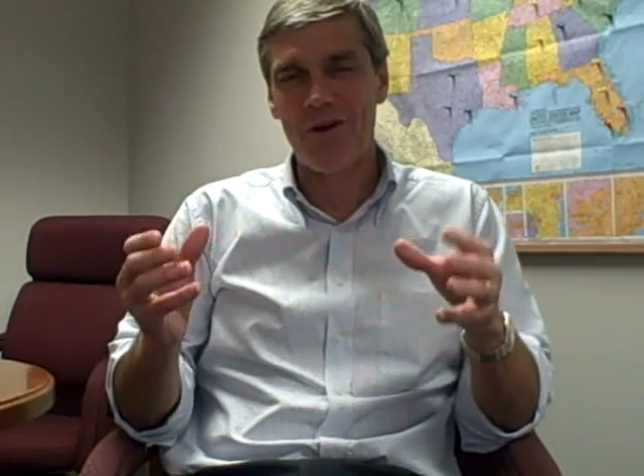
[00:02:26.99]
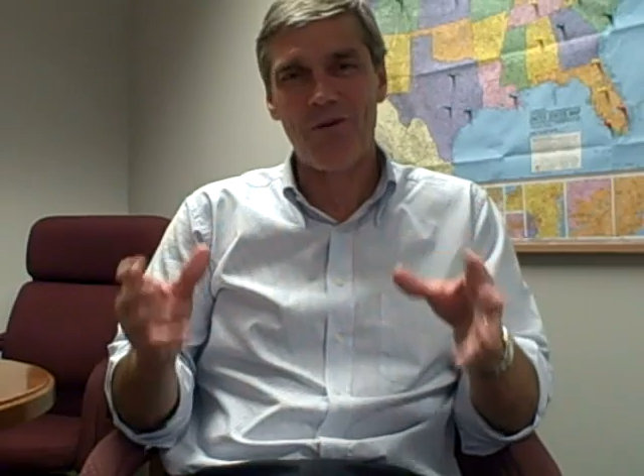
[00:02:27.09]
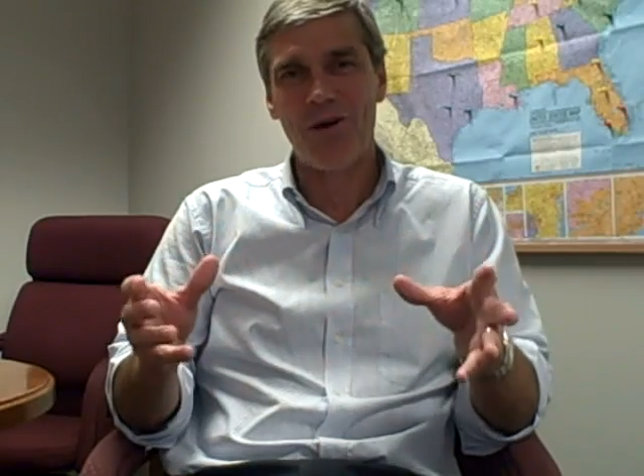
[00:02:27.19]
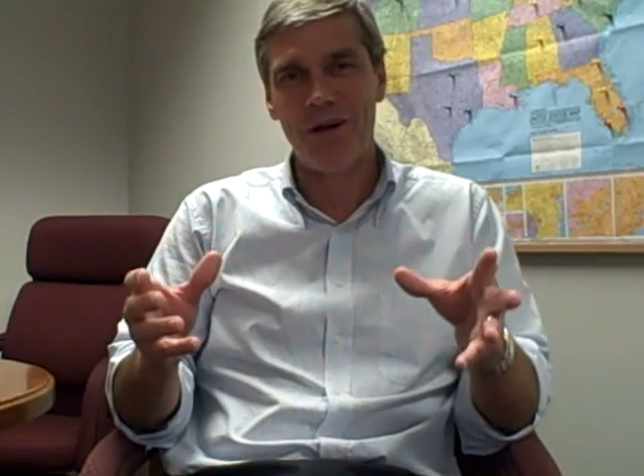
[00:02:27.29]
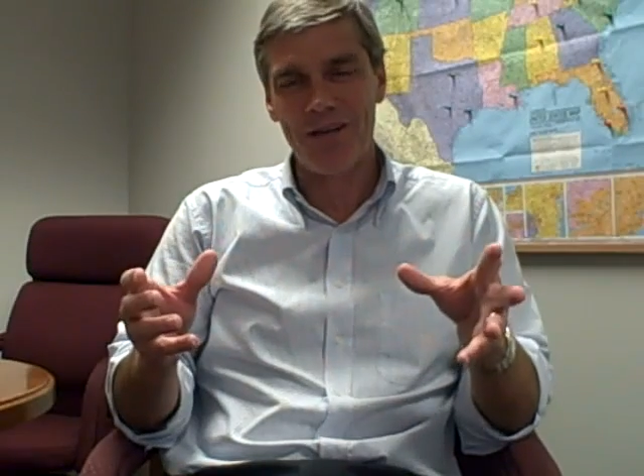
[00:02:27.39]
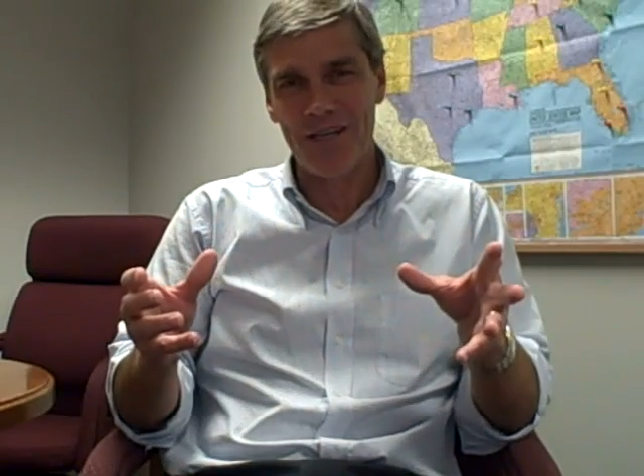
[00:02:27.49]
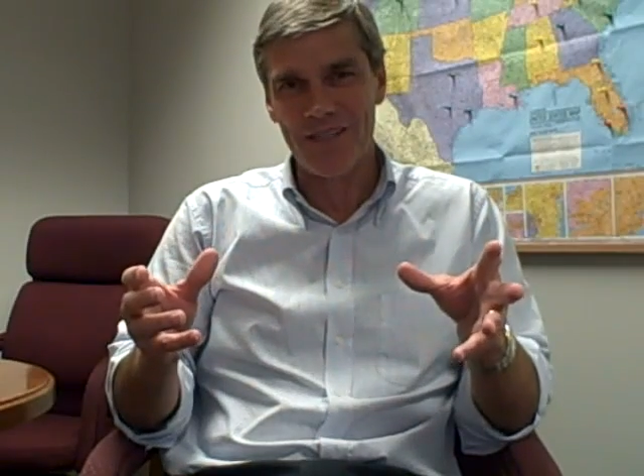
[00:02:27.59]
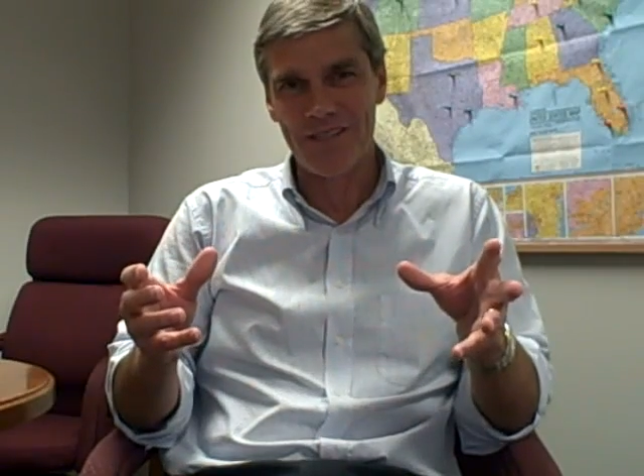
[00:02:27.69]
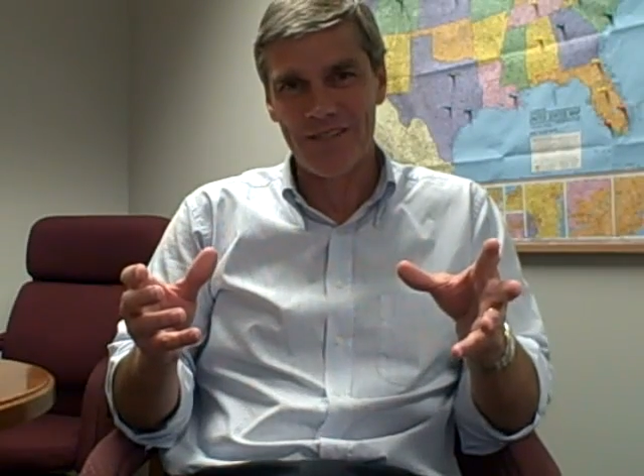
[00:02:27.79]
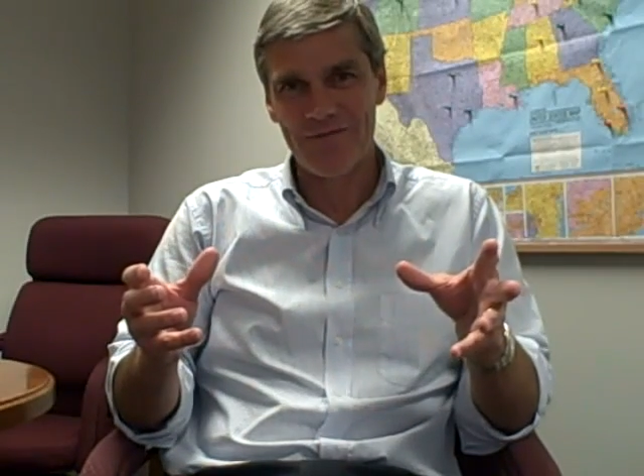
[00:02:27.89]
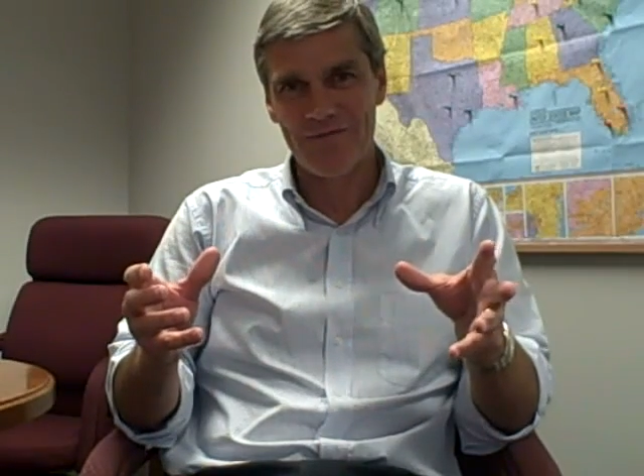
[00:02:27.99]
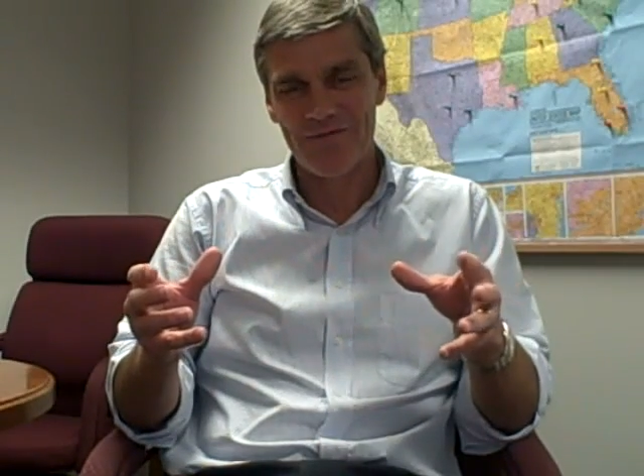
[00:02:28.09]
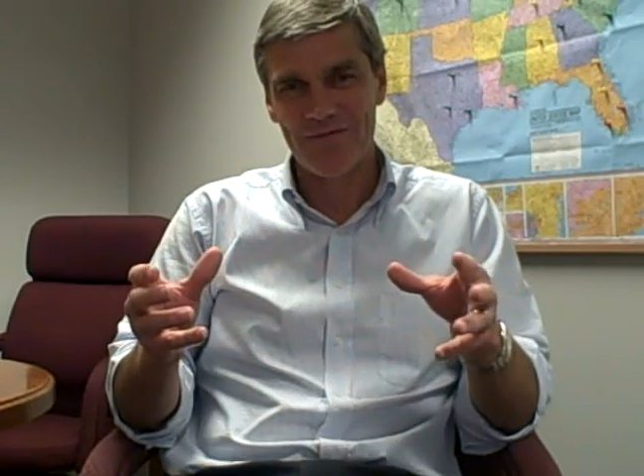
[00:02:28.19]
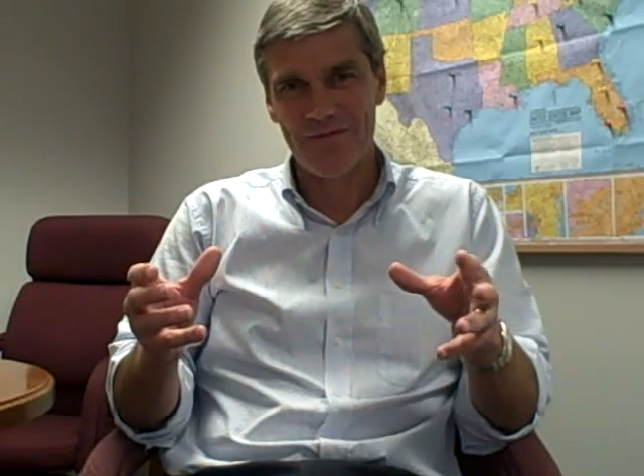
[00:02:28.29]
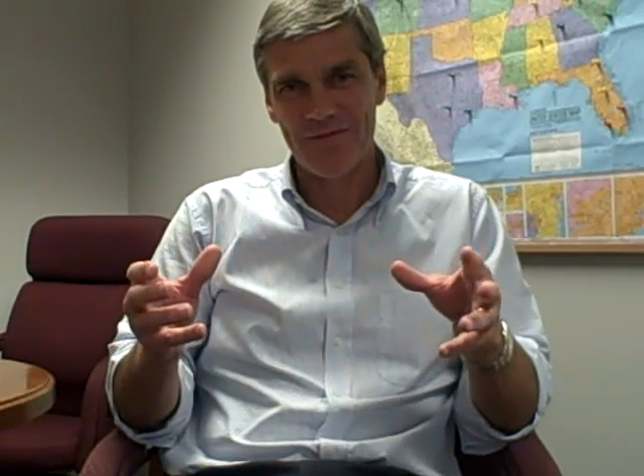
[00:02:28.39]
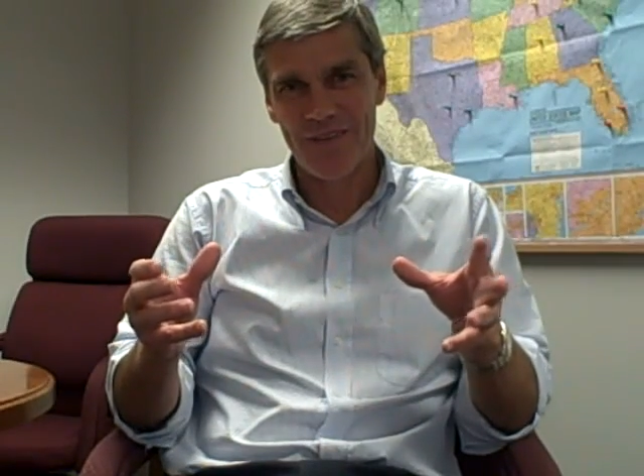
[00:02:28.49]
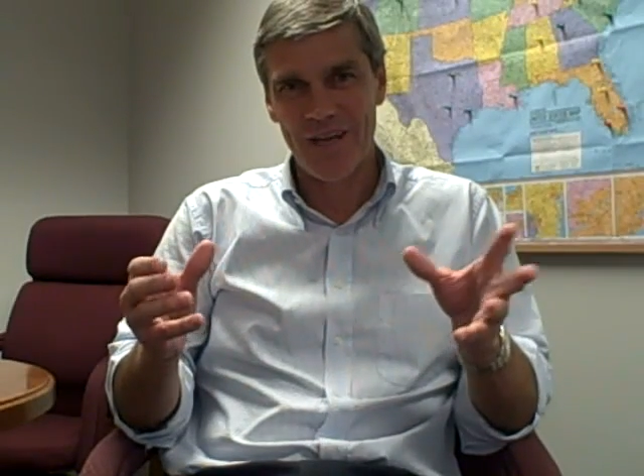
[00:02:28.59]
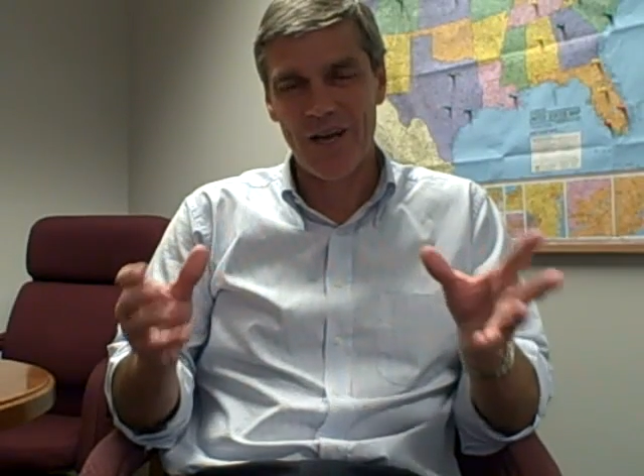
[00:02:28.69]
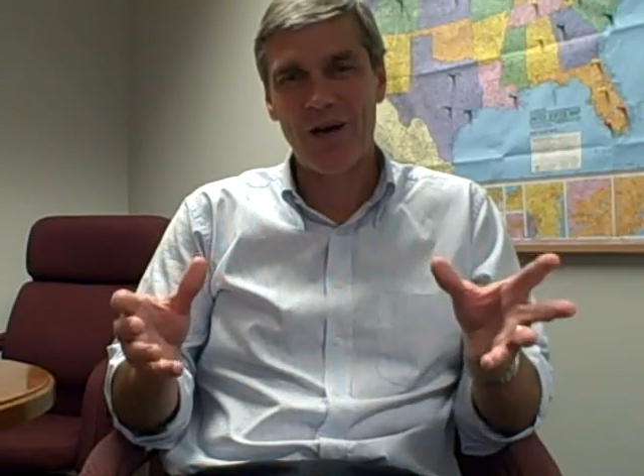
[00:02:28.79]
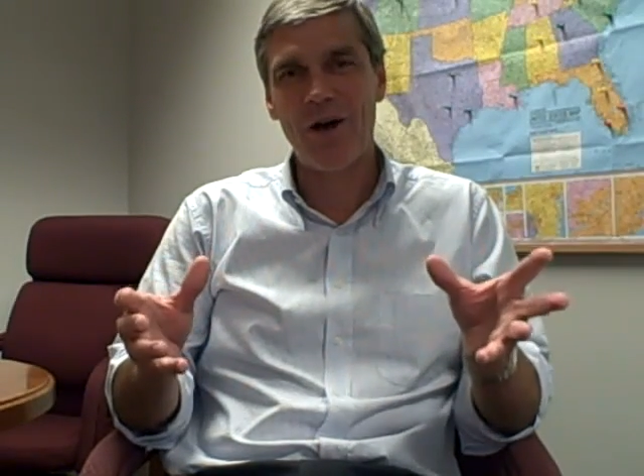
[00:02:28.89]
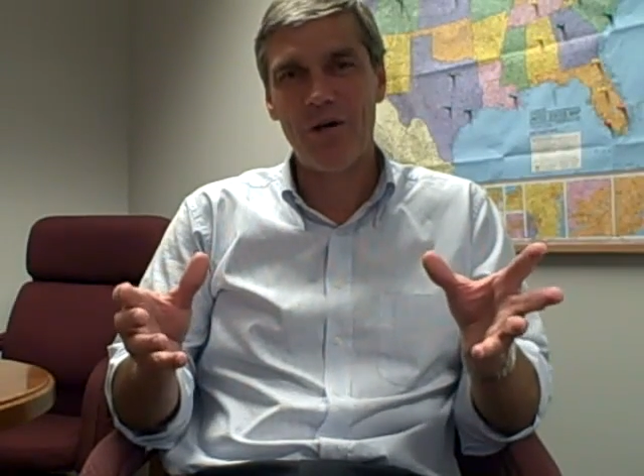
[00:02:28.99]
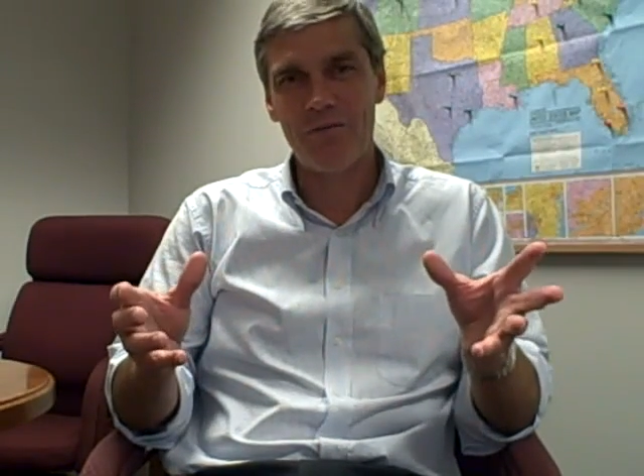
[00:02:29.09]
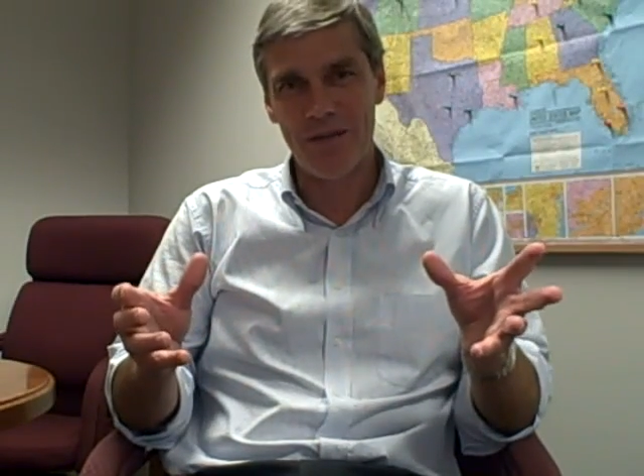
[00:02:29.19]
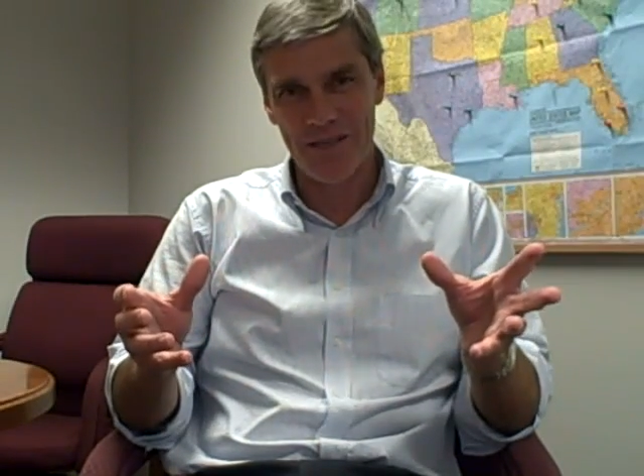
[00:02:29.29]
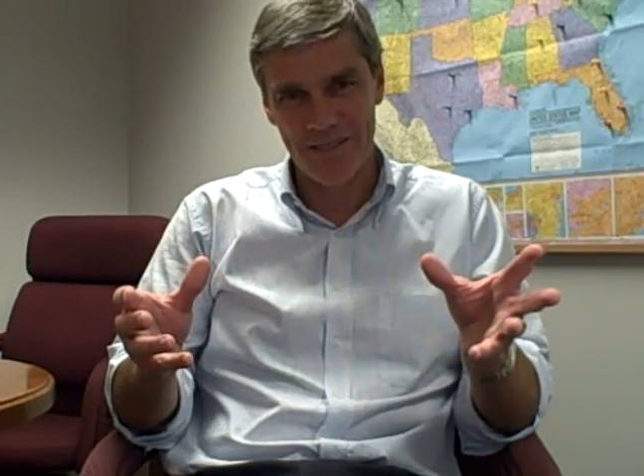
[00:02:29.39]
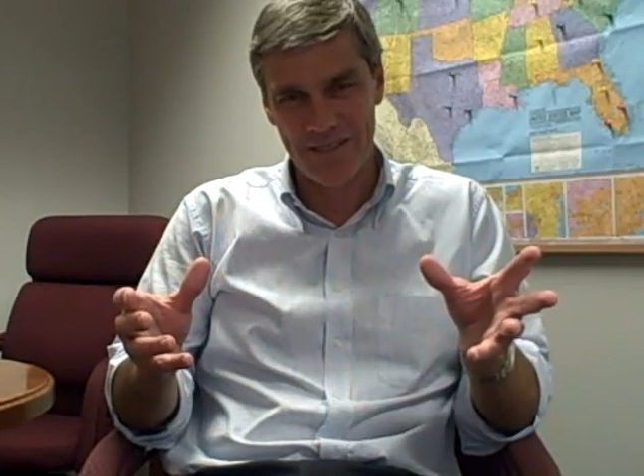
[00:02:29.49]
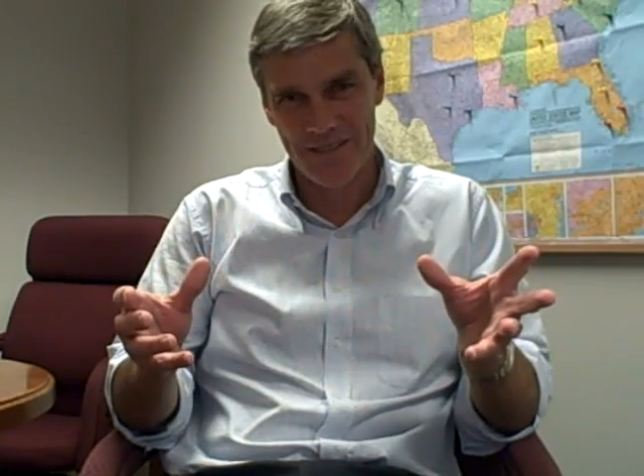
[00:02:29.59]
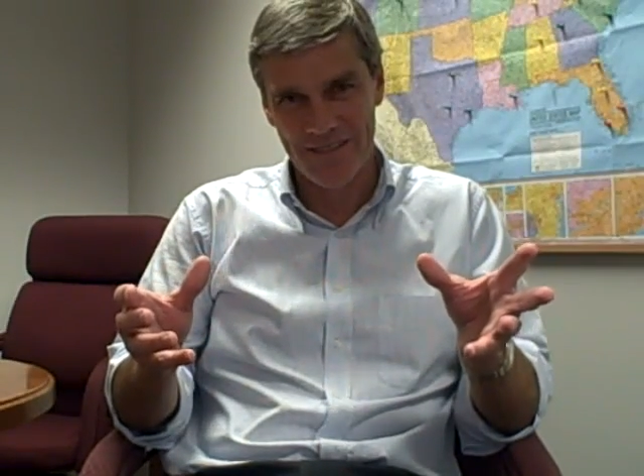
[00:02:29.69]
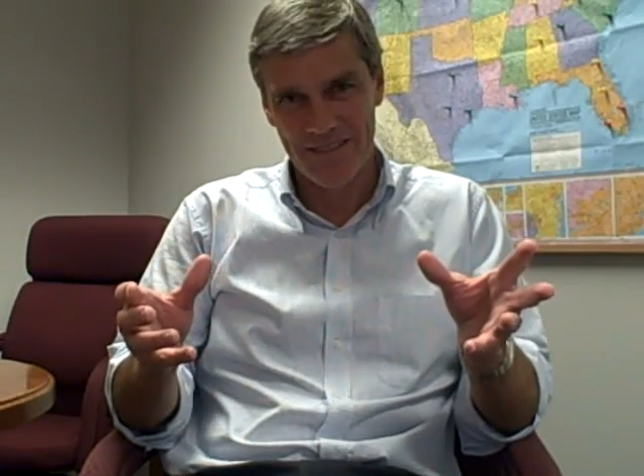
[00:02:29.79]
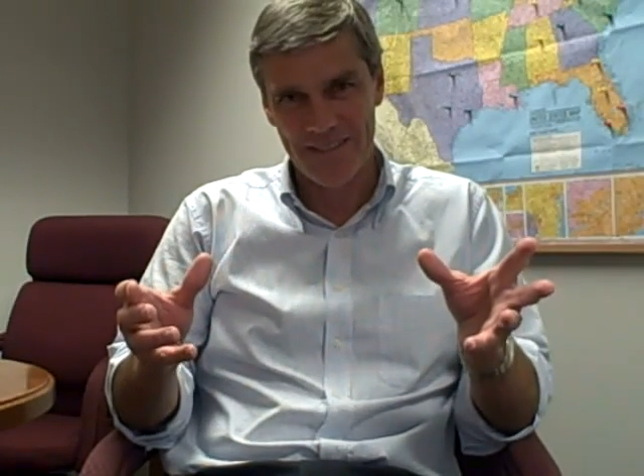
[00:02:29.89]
a quietness, a calmness,